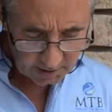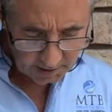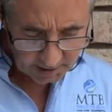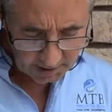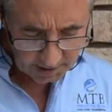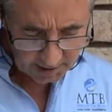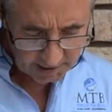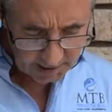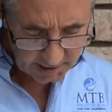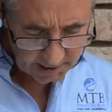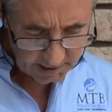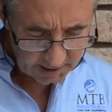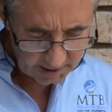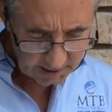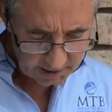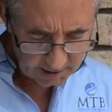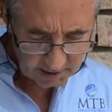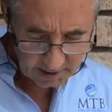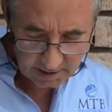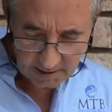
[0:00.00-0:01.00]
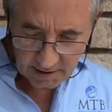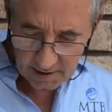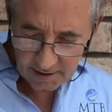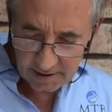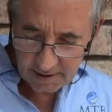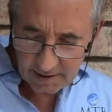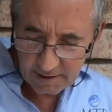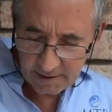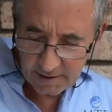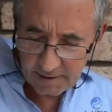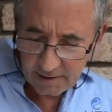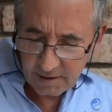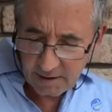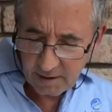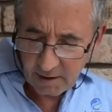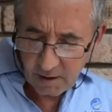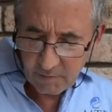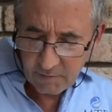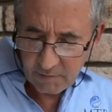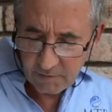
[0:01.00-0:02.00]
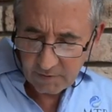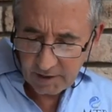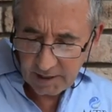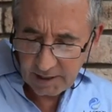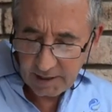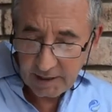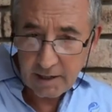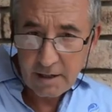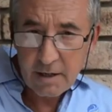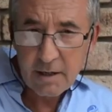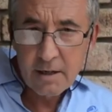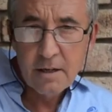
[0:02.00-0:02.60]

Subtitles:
And hopefully